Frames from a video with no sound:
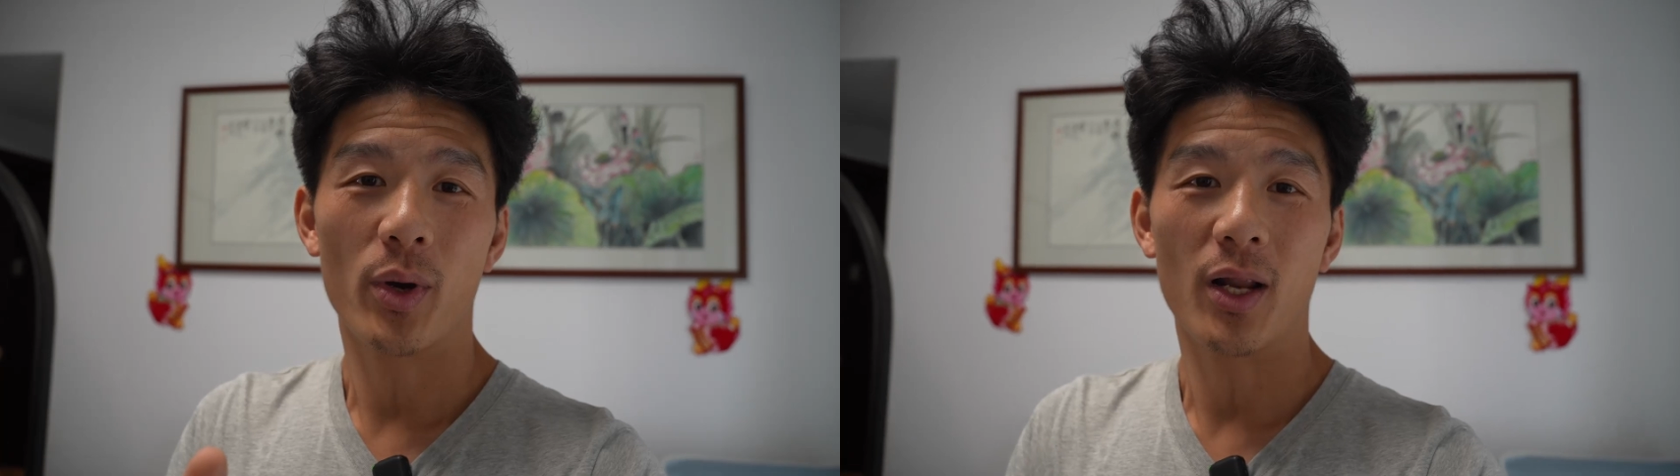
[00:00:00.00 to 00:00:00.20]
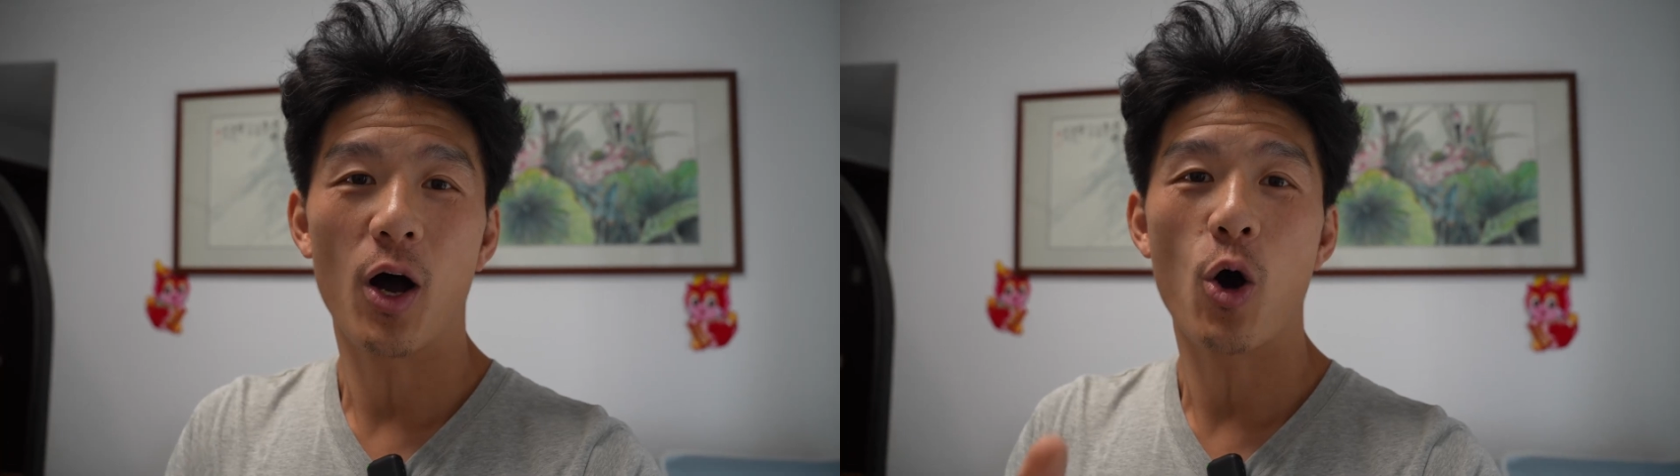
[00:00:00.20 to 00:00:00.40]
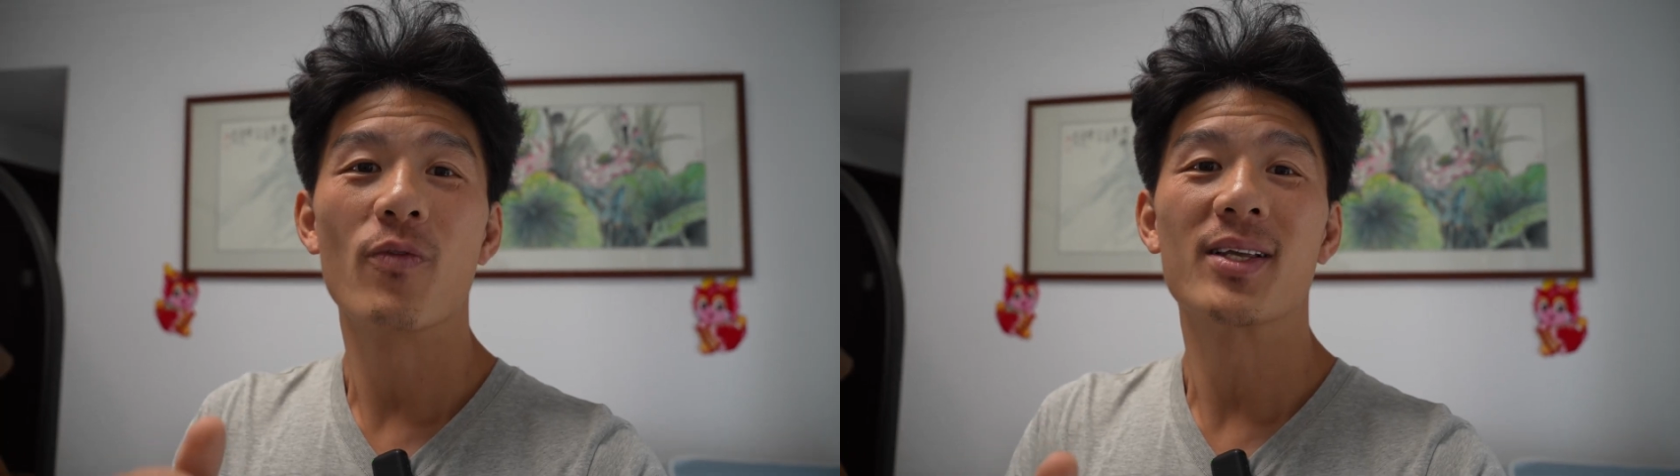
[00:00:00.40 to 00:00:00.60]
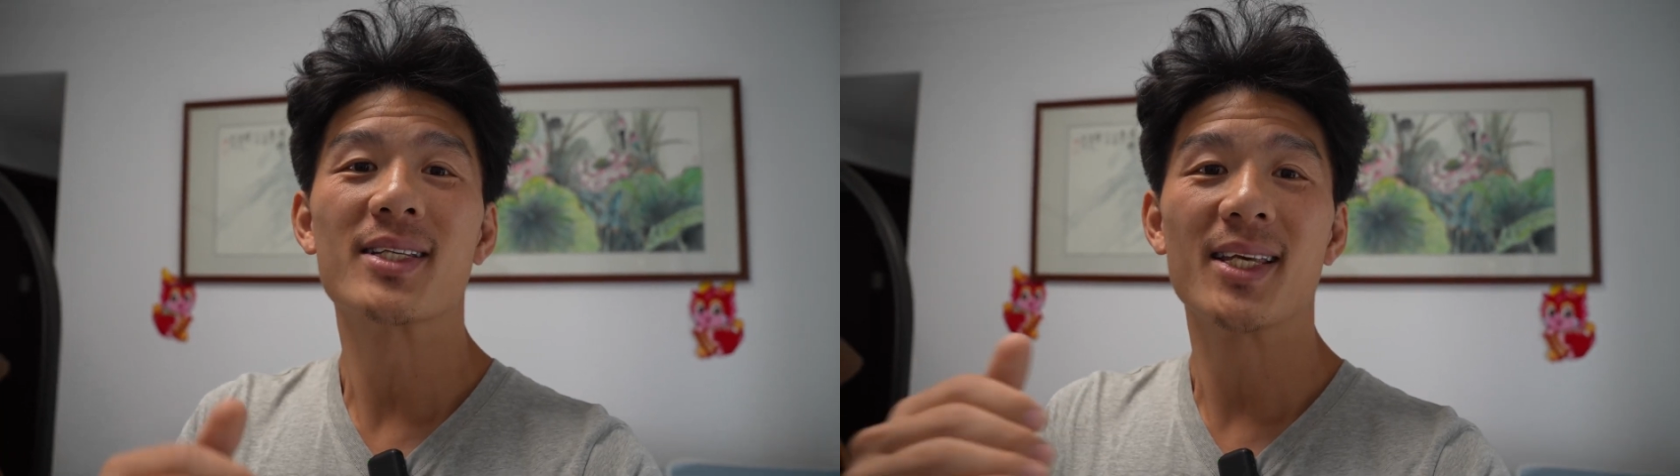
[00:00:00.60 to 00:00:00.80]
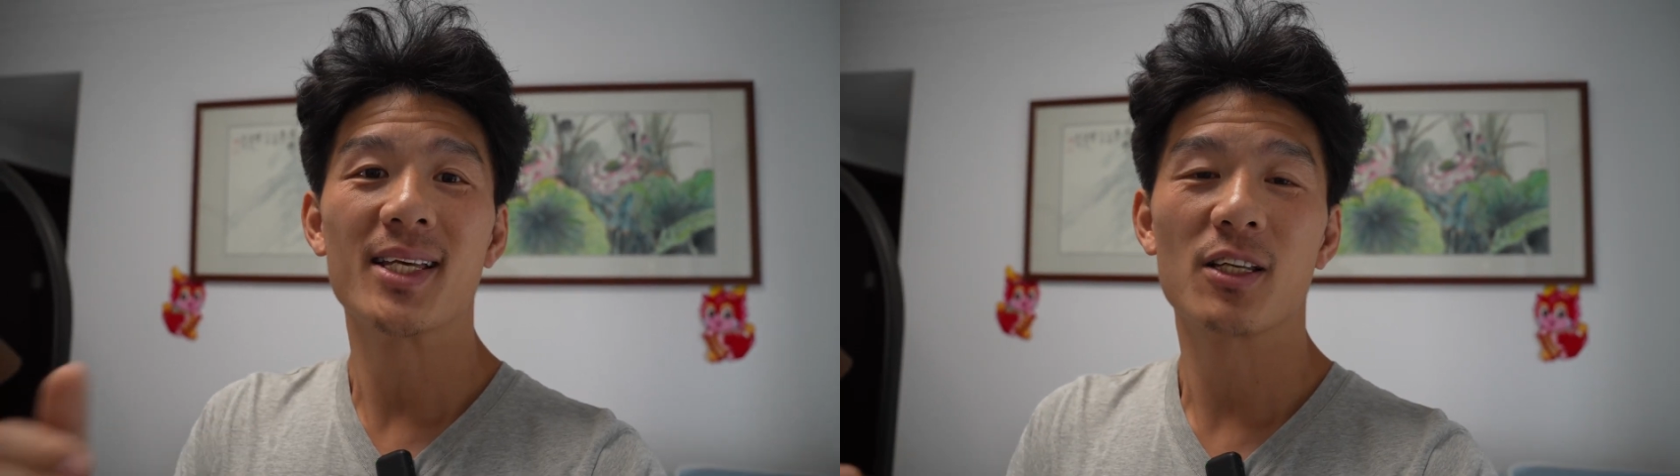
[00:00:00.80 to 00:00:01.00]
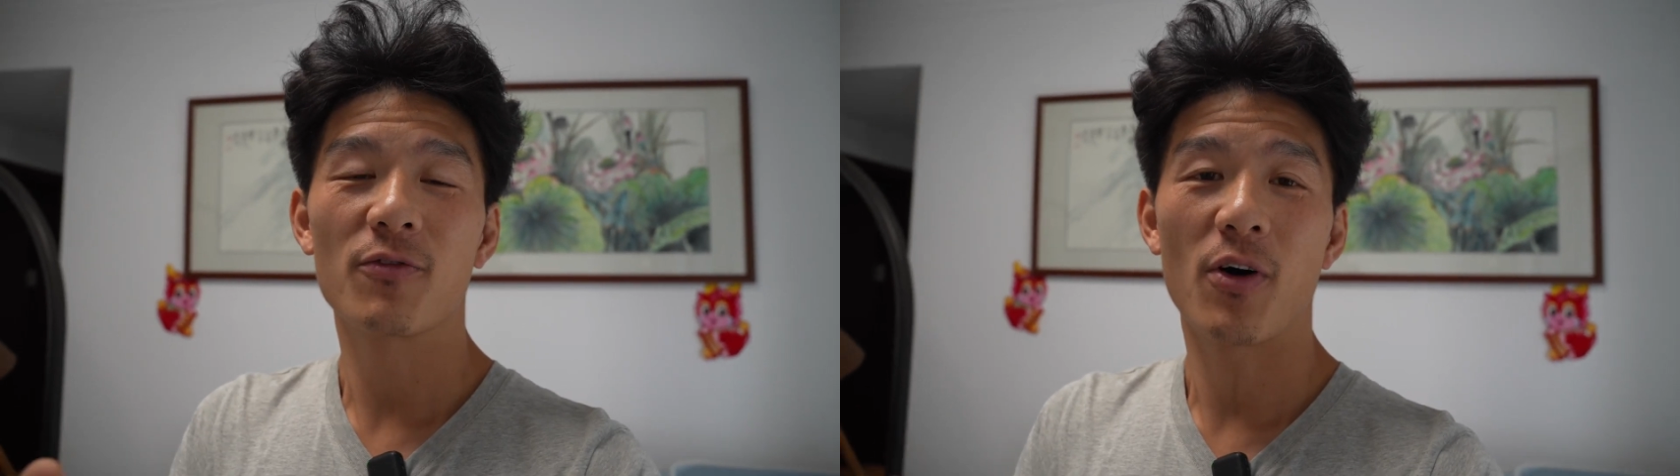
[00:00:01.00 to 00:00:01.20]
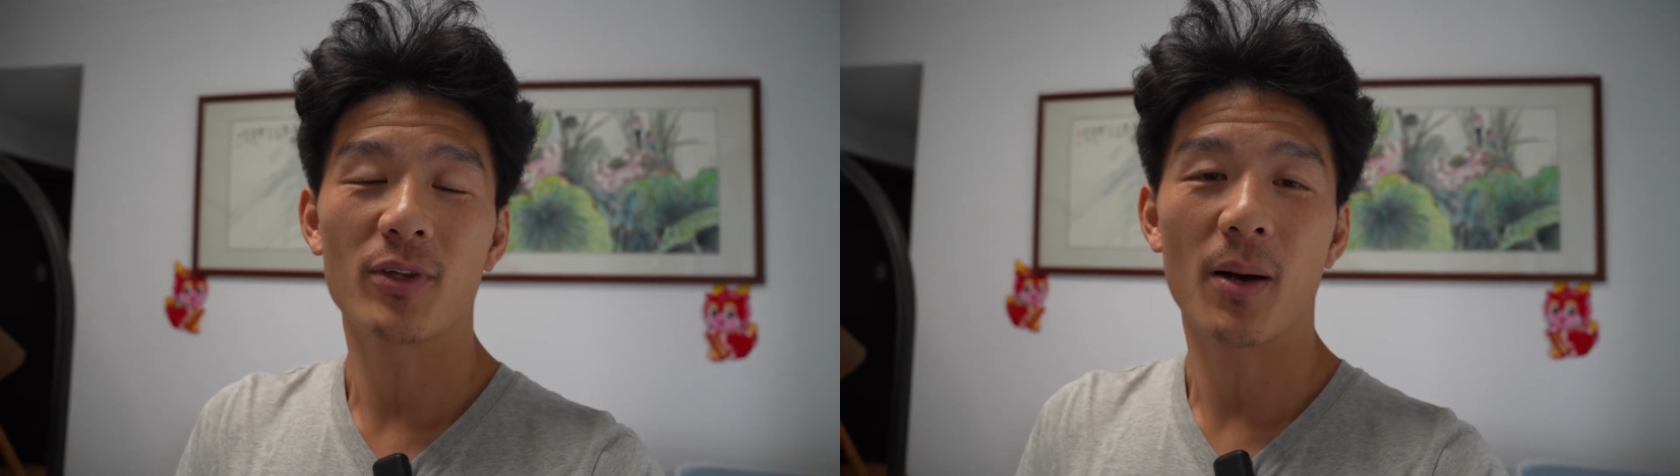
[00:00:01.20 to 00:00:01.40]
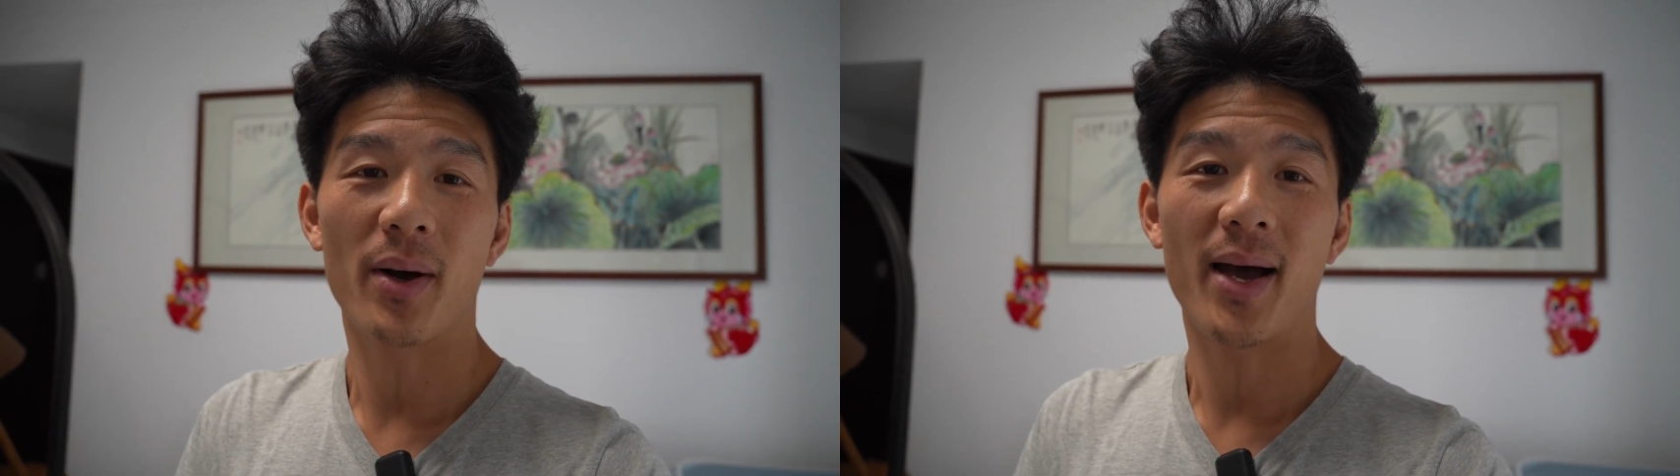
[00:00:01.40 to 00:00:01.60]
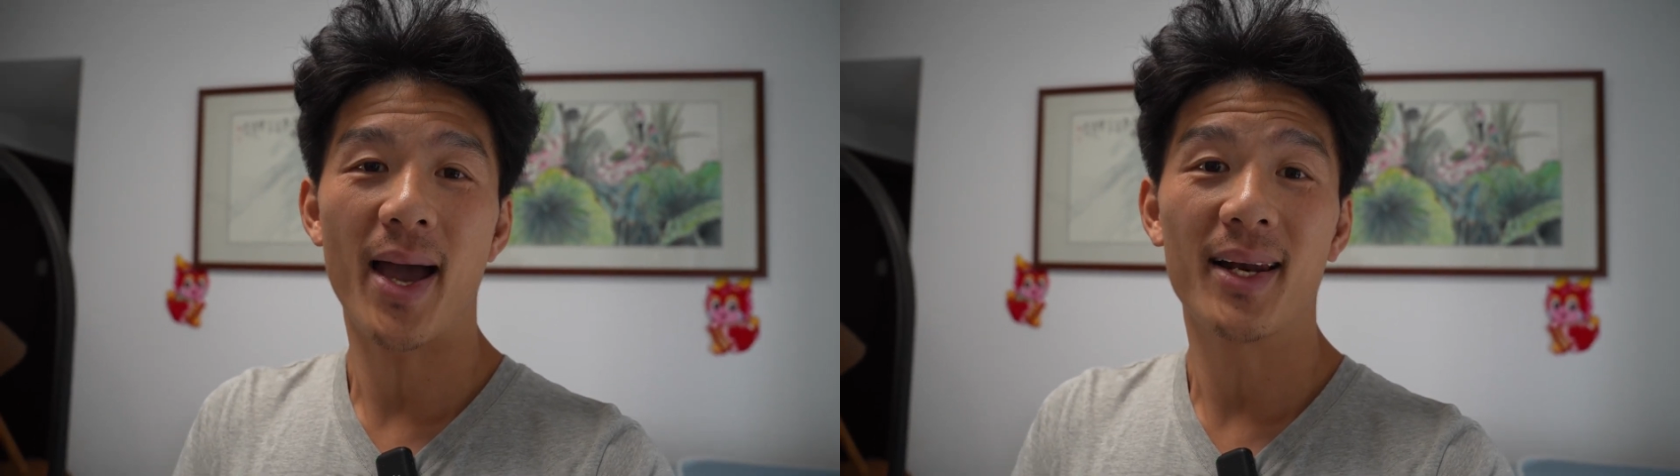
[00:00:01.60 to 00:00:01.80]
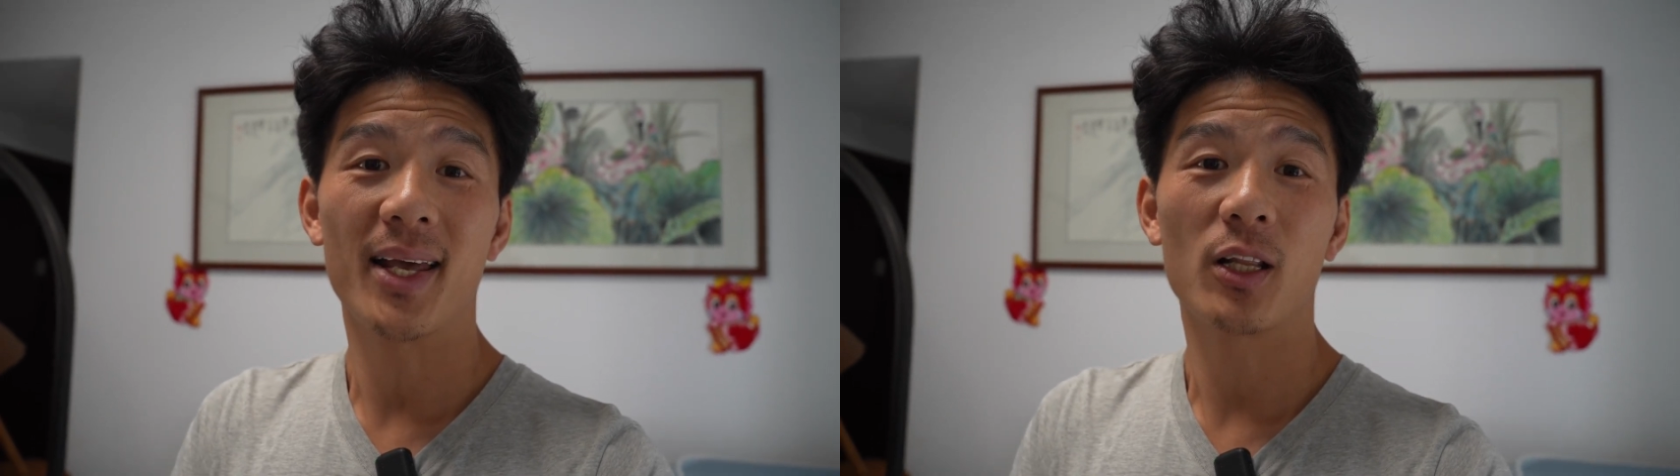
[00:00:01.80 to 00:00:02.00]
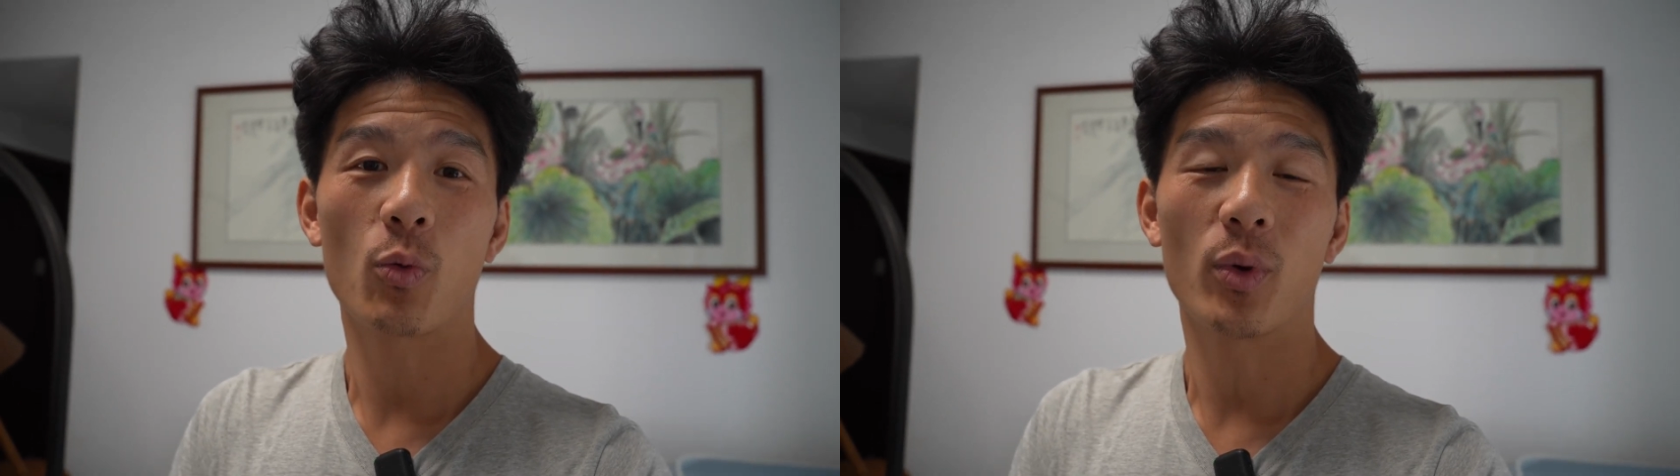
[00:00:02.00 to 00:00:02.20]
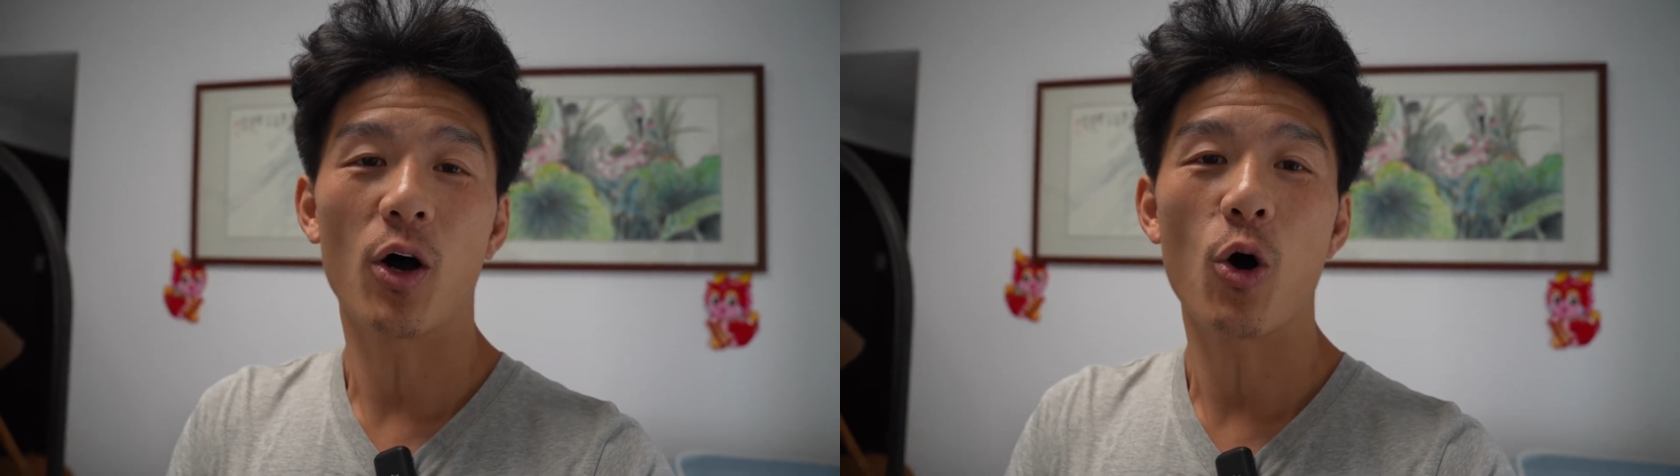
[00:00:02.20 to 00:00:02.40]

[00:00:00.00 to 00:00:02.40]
with an overseas phone number and linked with an